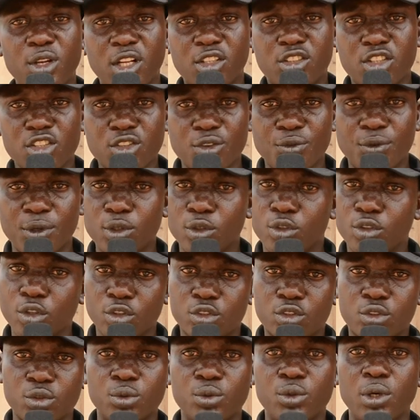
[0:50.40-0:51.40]
it let us know for the
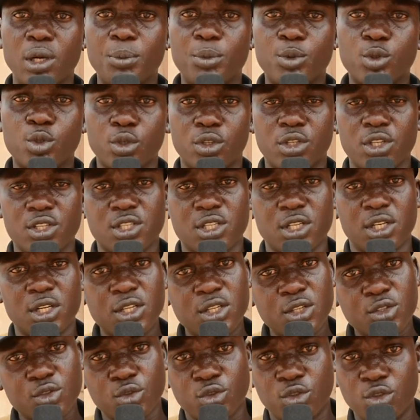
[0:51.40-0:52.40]
talk show. Go help you showcase
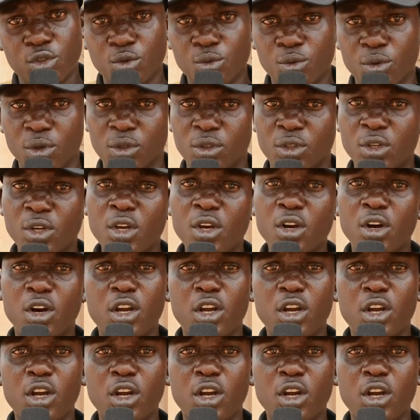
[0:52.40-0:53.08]
and to do your word.